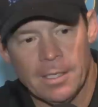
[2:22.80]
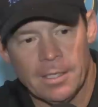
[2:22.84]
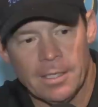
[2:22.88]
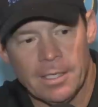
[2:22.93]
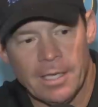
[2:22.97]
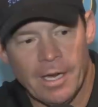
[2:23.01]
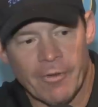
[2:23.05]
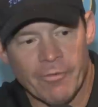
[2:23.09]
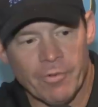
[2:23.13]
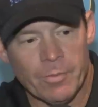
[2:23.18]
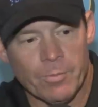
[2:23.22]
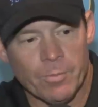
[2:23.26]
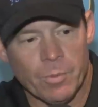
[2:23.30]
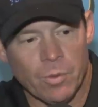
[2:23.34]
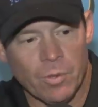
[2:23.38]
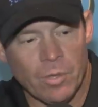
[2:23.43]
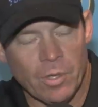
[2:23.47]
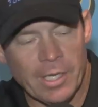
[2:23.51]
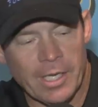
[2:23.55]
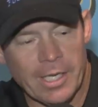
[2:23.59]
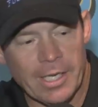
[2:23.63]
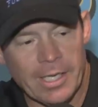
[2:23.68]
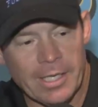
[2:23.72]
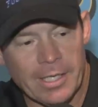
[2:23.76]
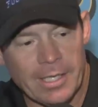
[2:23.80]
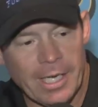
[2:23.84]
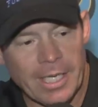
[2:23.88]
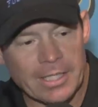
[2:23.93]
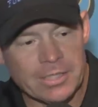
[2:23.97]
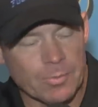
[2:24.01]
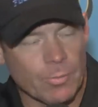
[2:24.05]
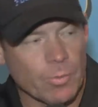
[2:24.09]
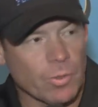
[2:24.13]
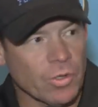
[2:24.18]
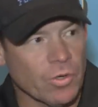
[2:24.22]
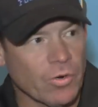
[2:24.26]
every play
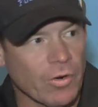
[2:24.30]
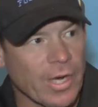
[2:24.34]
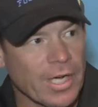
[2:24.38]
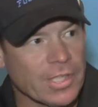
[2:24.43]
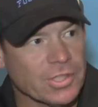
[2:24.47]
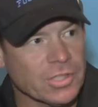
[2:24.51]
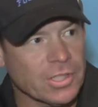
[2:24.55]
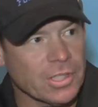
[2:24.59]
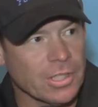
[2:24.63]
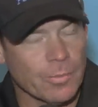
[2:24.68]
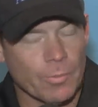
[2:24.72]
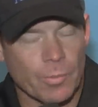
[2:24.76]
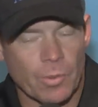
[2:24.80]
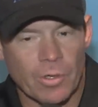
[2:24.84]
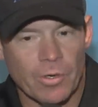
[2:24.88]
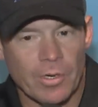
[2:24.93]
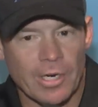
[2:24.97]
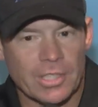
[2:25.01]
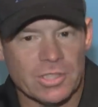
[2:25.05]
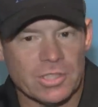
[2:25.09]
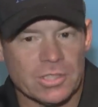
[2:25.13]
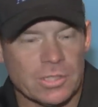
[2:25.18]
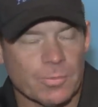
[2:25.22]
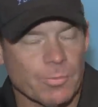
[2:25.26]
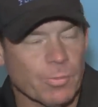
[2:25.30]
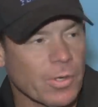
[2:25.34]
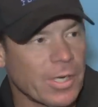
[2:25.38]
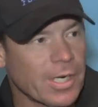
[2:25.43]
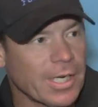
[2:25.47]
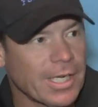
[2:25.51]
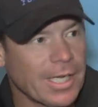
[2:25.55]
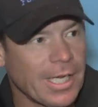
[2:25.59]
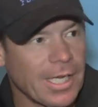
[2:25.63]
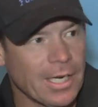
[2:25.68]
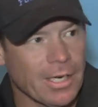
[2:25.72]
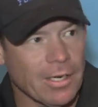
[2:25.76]
has a progression. The progression is
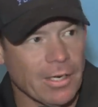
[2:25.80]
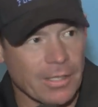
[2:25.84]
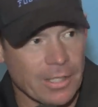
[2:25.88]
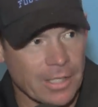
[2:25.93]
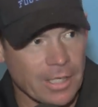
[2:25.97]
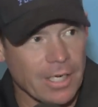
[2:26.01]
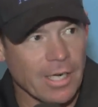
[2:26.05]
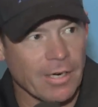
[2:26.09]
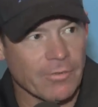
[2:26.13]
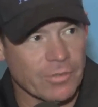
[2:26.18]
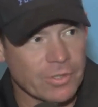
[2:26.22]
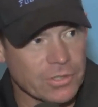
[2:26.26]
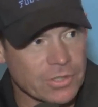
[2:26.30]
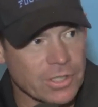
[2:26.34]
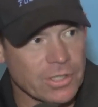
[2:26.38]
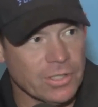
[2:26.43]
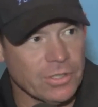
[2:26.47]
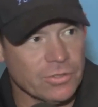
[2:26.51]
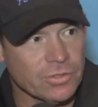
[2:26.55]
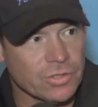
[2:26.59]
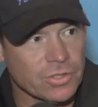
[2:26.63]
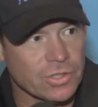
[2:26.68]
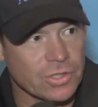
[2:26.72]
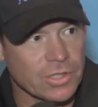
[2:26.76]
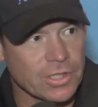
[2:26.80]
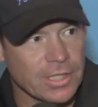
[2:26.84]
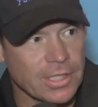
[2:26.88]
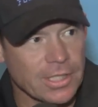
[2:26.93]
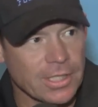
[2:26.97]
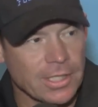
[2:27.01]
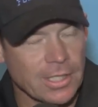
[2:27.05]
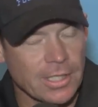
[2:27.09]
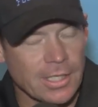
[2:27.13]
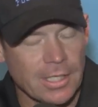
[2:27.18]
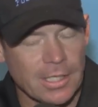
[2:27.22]
predicated on the coverage that you see.